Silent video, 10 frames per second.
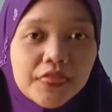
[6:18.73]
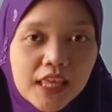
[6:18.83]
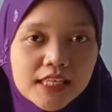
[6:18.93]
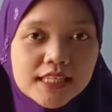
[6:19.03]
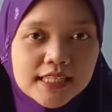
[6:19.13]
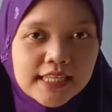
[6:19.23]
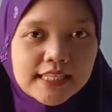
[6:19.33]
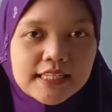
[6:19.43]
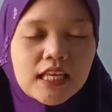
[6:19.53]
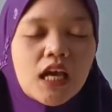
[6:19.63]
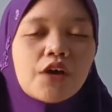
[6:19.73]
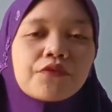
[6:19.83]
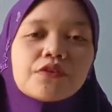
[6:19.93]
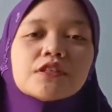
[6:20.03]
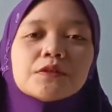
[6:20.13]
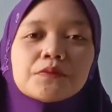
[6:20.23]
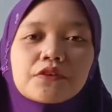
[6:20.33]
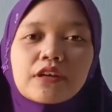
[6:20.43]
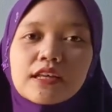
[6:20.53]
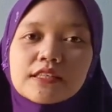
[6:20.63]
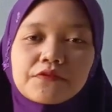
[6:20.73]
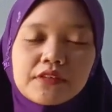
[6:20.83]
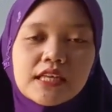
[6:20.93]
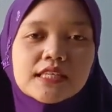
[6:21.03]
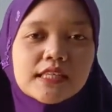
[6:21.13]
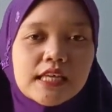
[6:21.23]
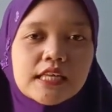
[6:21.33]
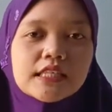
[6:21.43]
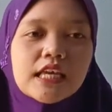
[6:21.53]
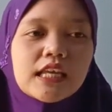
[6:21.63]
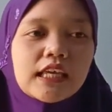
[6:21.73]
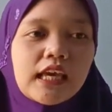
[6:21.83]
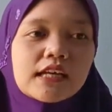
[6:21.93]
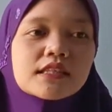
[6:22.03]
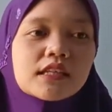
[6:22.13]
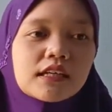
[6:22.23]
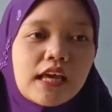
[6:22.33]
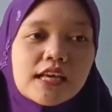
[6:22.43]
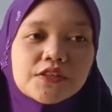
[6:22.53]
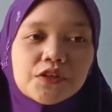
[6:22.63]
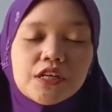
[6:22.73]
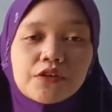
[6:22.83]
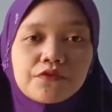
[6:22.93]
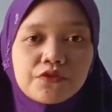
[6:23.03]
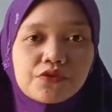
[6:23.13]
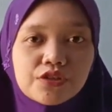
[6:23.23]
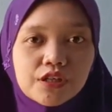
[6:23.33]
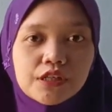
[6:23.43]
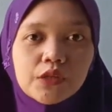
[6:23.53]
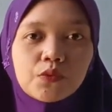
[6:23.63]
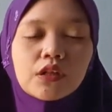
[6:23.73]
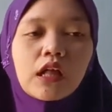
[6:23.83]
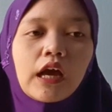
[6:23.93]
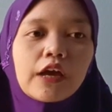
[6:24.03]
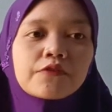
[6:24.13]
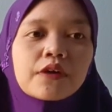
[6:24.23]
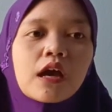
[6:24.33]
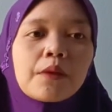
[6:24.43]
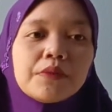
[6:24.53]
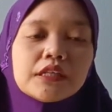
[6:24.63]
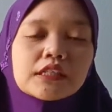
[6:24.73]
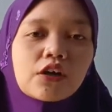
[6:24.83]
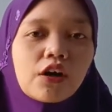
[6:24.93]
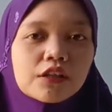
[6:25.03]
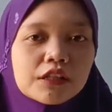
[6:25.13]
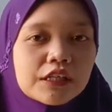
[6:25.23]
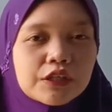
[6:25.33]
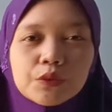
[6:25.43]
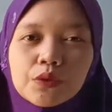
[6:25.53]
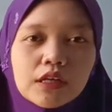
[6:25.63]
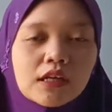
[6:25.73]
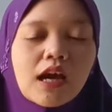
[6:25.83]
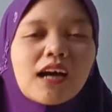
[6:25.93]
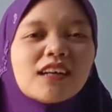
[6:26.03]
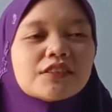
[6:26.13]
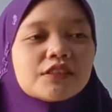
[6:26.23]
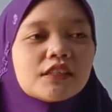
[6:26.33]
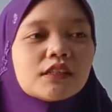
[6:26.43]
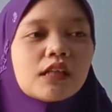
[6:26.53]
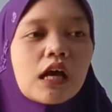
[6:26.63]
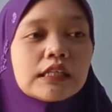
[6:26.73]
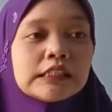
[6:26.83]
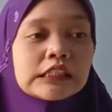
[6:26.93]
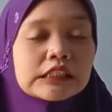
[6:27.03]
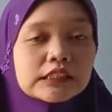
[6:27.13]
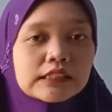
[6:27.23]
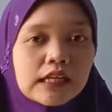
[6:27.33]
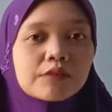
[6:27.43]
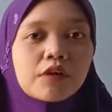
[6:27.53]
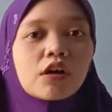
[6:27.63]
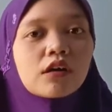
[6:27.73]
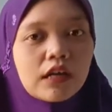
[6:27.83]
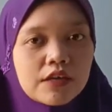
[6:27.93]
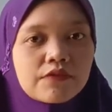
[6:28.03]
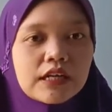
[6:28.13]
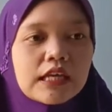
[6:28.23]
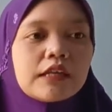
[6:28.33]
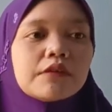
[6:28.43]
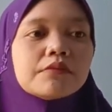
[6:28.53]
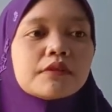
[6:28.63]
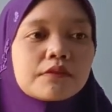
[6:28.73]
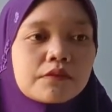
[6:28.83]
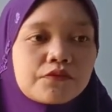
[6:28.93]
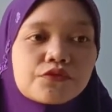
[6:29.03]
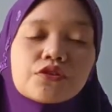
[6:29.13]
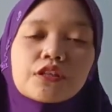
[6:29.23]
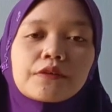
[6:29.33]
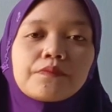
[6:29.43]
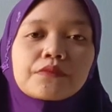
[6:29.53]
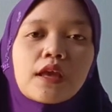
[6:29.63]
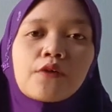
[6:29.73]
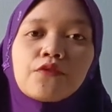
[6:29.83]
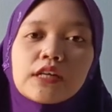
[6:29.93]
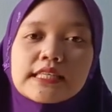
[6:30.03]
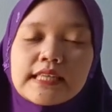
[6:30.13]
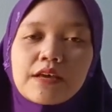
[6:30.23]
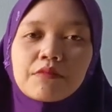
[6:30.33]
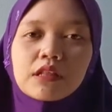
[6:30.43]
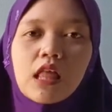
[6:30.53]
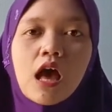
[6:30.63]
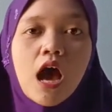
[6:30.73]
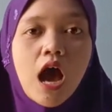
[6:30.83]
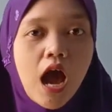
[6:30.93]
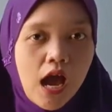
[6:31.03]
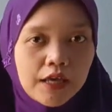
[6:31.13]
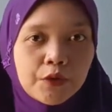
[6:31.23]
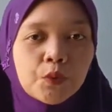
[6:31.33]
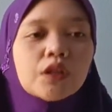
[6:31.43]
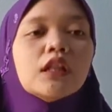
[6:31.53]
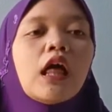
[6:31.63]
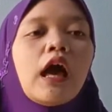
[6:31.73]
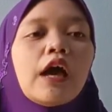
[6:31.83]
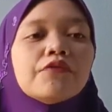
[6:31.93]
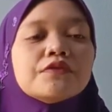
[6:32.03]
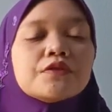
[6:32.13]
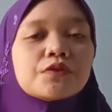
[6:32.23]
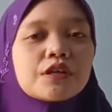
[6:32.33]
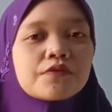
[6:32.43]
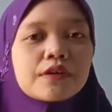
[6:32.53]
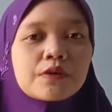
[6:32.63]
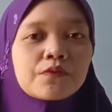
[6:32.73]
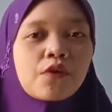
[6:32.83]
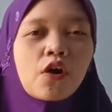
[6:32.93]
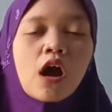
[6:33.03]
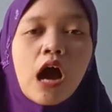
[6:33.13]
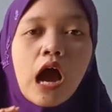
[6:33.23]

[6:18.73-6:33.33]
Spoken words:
tenses. Future progressive tenses indicates an action in the future that will have been continuing until another time or even in the future. For example, I will have driven for